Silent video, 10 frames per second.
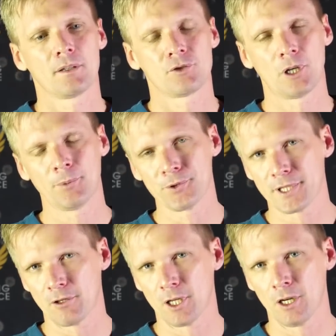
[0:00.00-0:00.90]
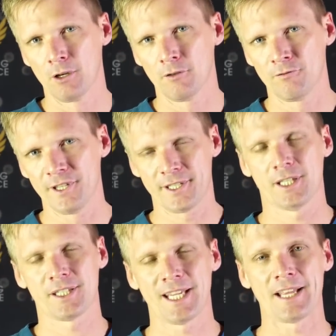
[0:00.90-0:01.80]
000
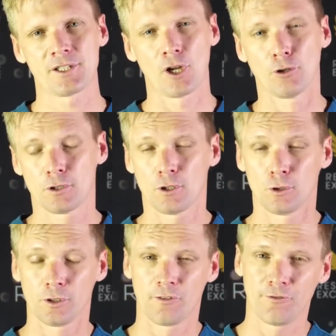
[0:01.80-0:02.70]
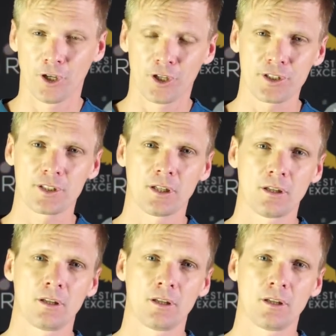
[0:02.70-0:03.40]
viscostat soaked cord first,